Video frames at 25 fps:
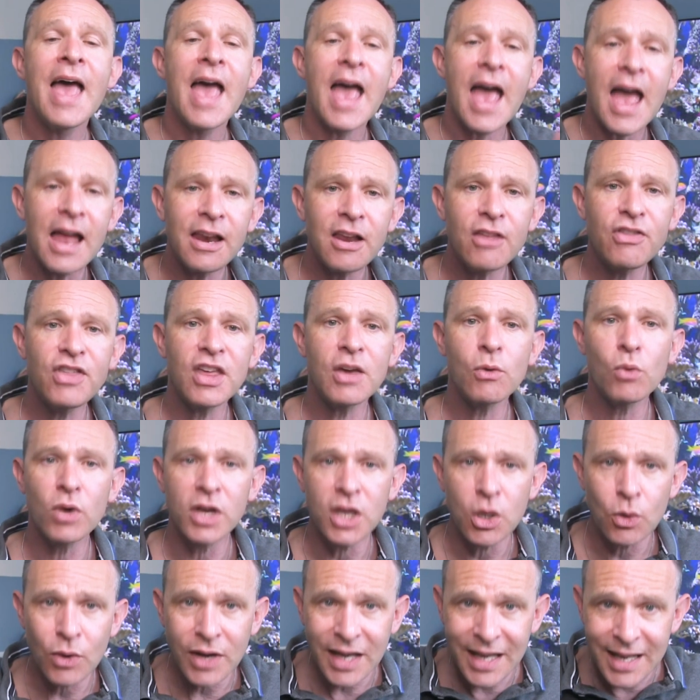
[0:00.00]
Anything where
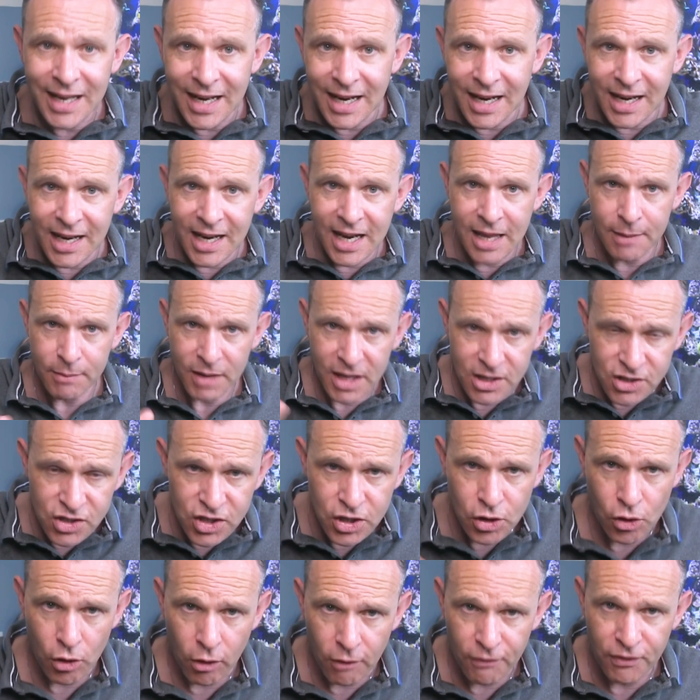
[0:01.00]
you can limit
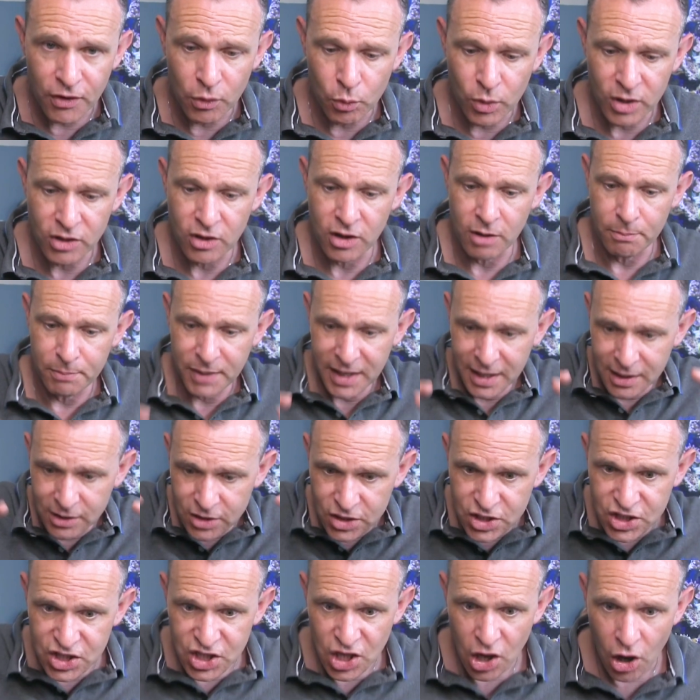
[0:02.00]
the offer, whether it be in
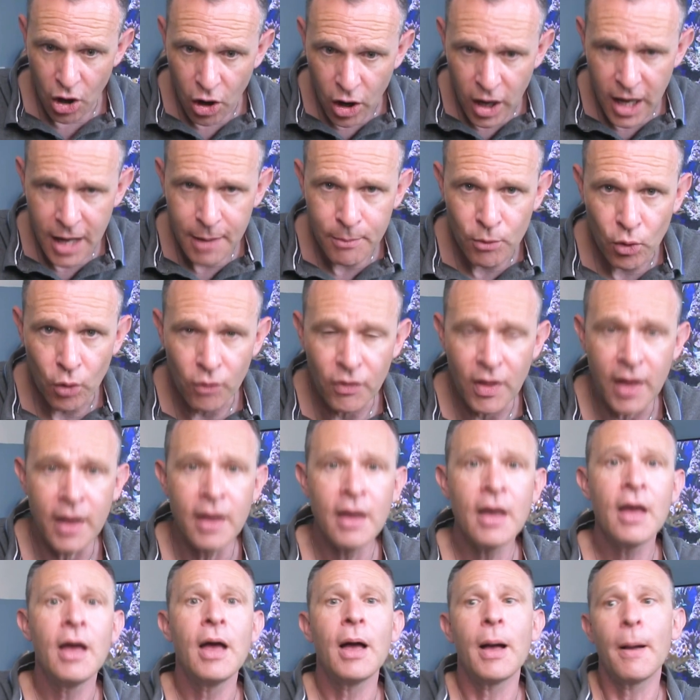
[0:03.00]
time or the
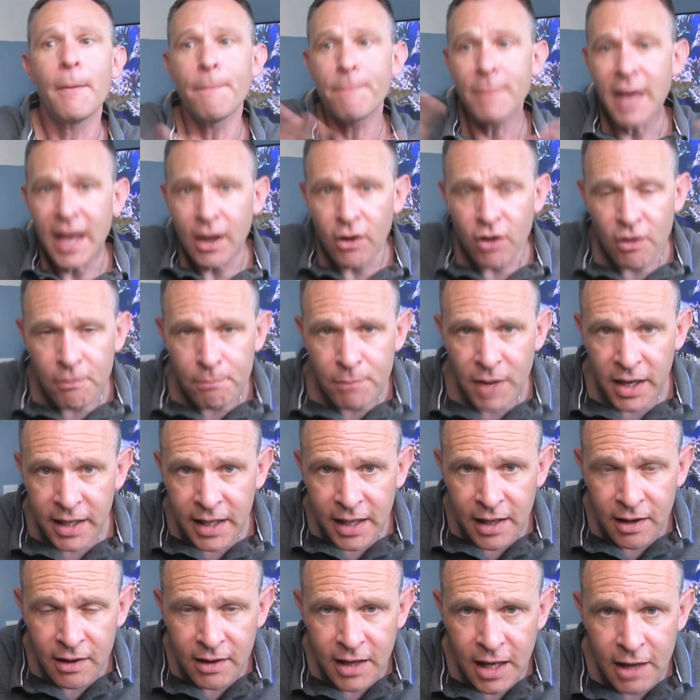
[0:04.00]
amount of
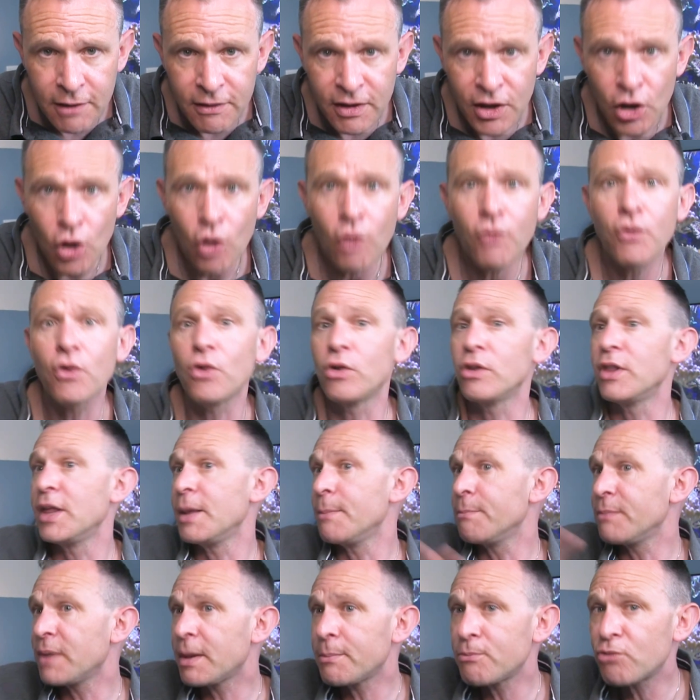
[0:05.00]
money you're giving off or the
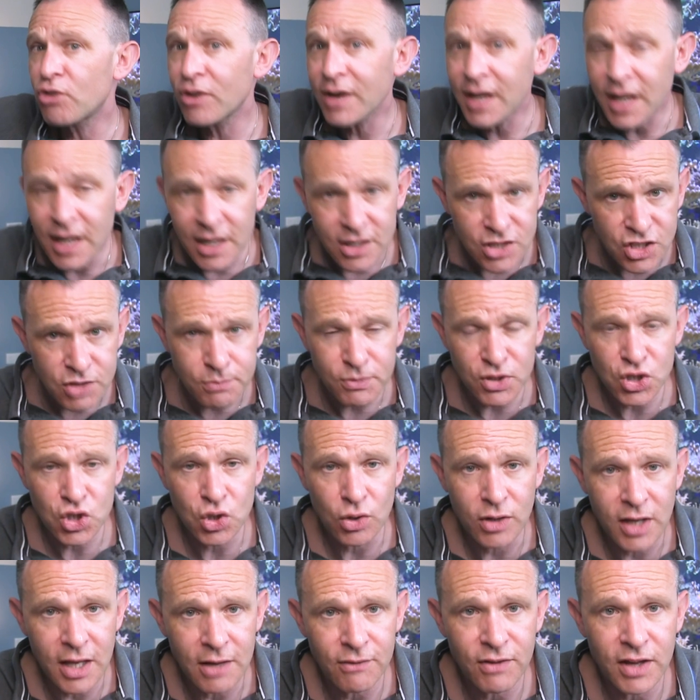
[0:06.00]
number of customers
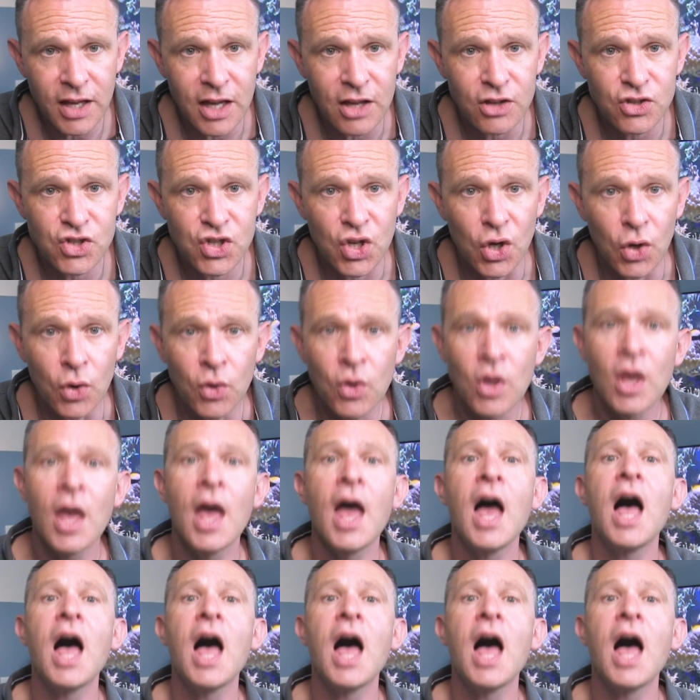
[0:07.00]
you're giving it to,